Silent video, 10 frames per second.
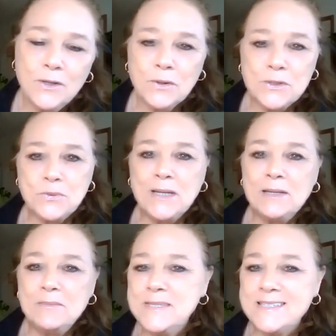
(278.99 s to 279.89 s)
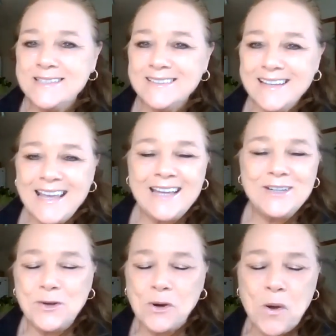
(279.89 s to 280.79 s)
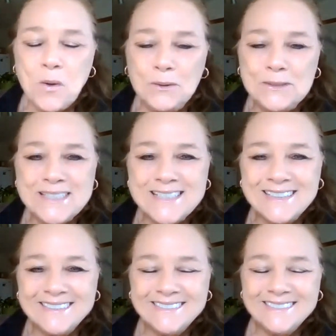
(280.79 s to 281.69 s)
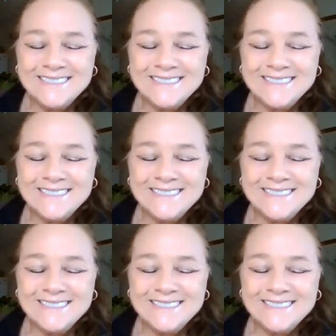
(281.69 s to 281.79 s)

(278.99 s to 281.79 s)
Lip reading: your dreams and your goals.